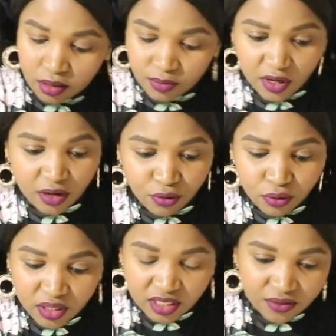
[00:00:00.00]
I'm gonna
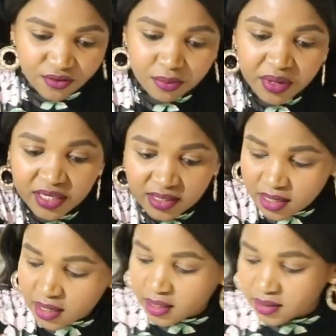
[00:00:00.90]
roll the different
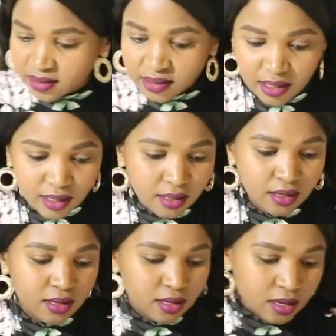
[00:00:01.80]
pieces,
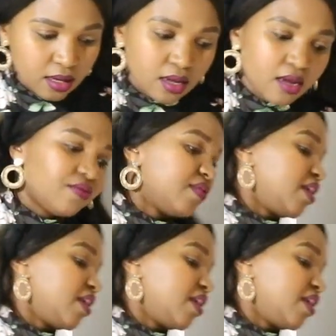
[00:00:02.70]
and